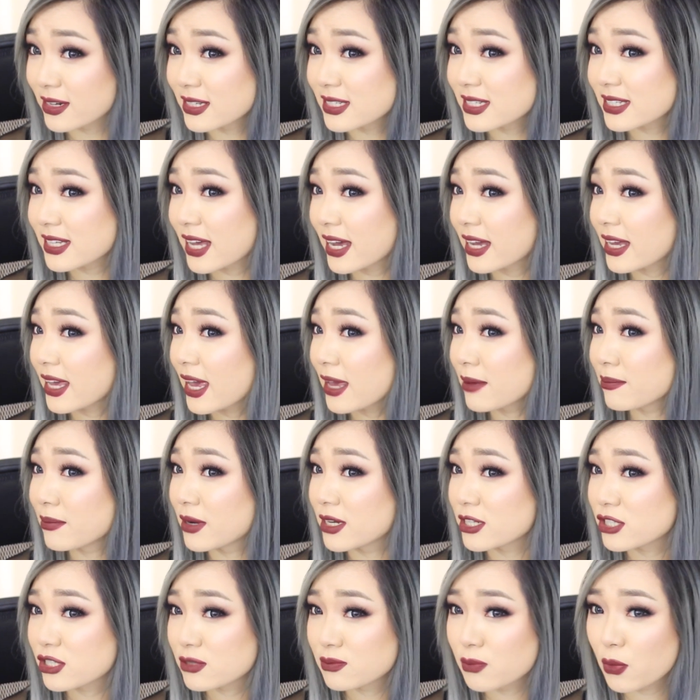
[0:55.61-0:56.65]
It's like a
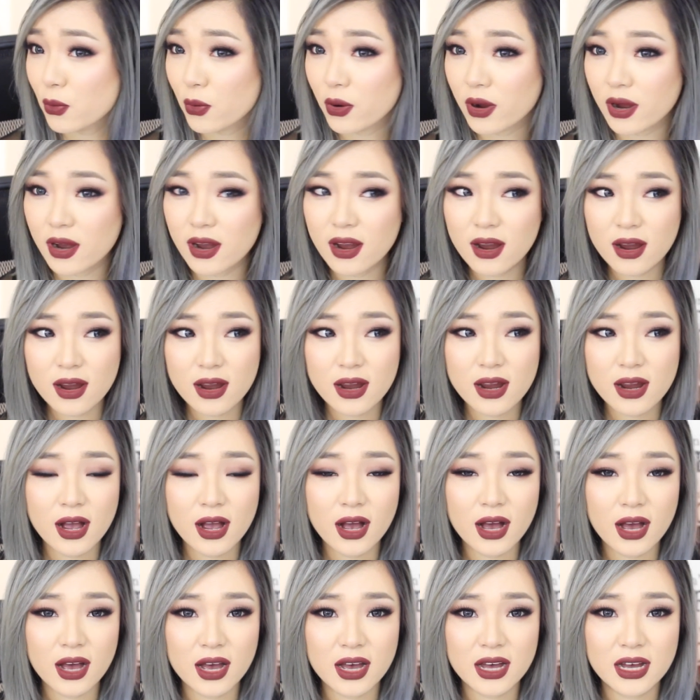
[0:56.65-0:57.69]
much more,
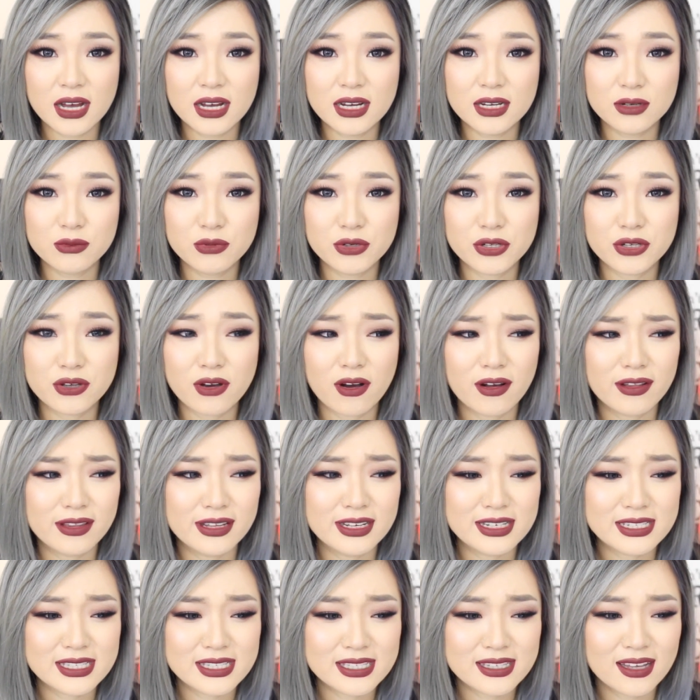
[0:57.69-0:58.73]
uh, what do you call
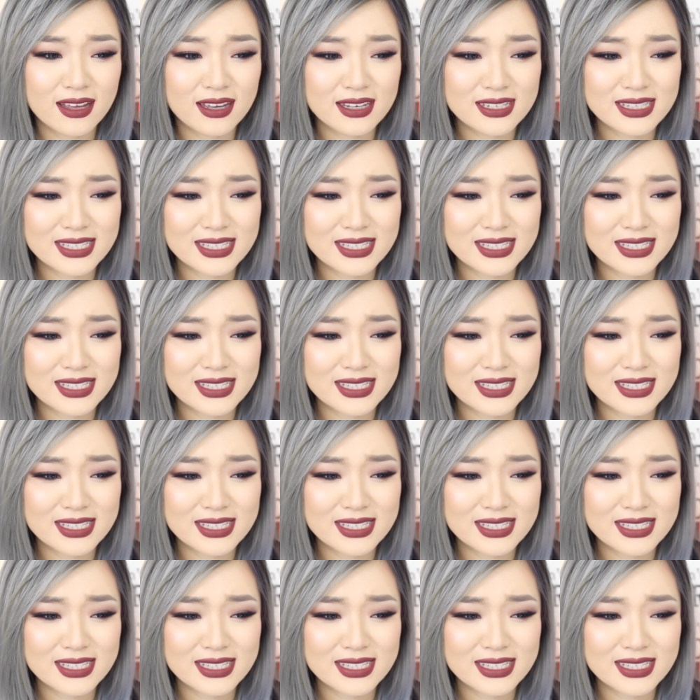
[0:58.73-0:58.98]
this?